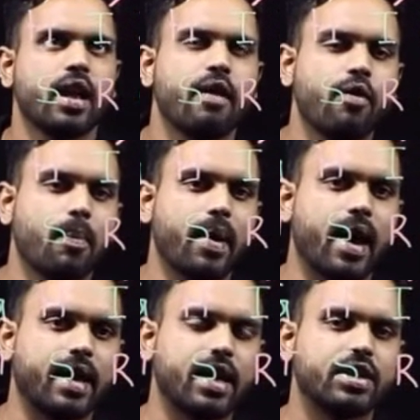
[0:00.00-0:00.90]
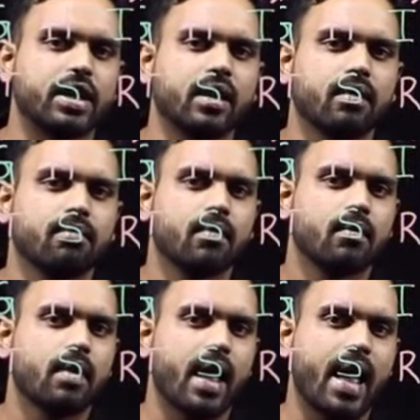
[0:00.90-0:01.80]
if you pay attention,
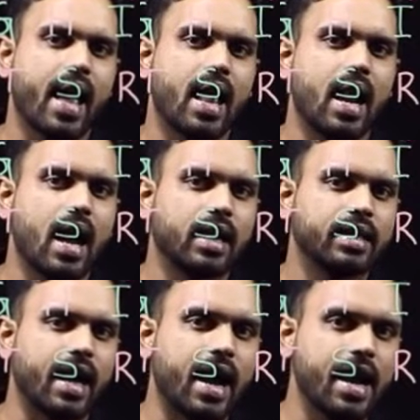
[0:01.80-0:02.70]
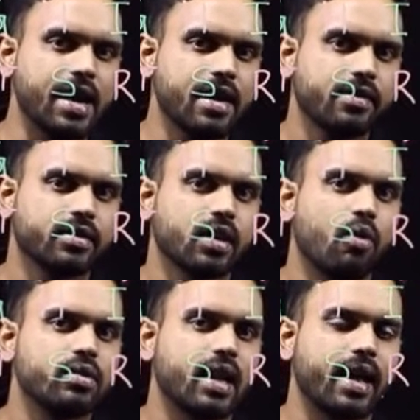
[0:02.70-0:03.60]
L at the end
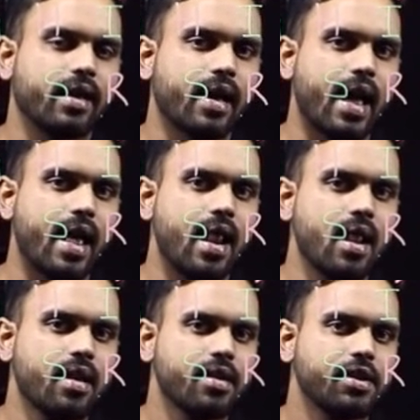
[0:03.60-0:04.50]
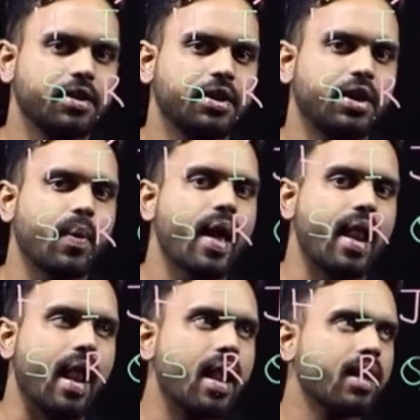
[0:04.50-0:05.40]
sounds like
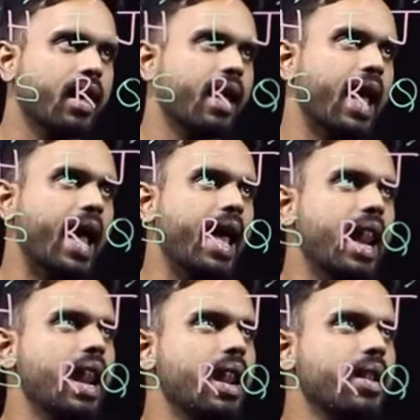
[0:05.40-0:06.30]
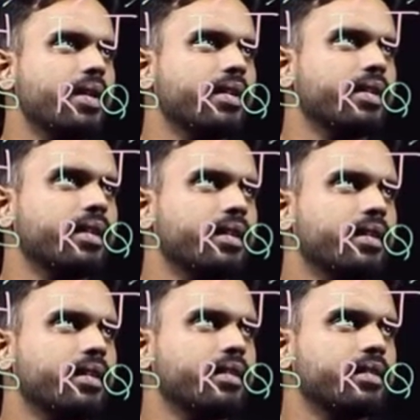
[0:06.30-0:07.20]
L12.
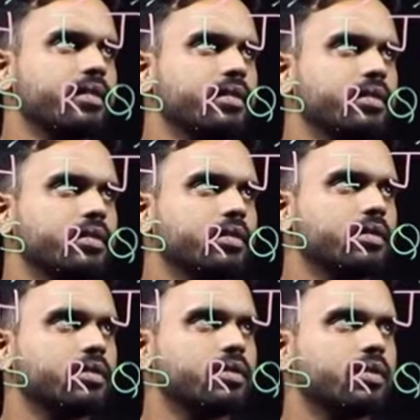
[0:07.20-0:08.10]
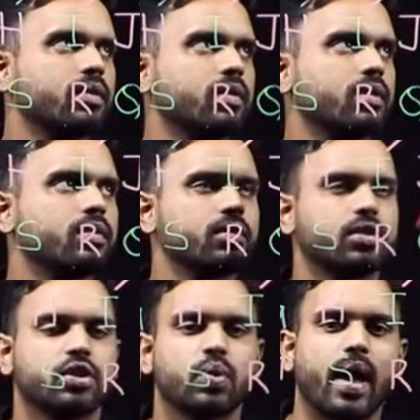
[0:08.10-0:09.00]

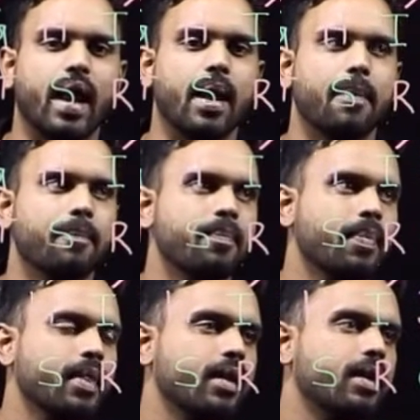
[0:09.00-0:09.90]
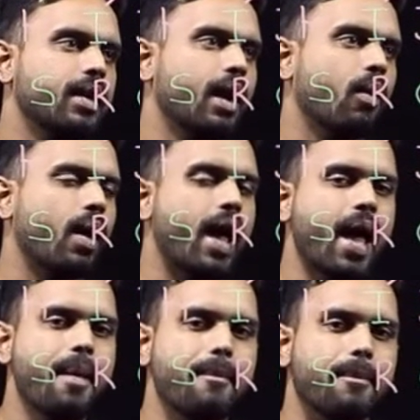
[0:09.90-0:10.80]
L12. Now,
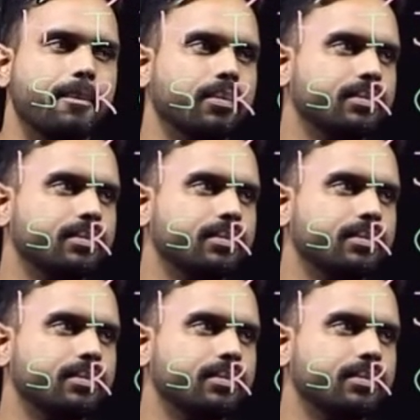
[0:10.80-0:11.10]
M.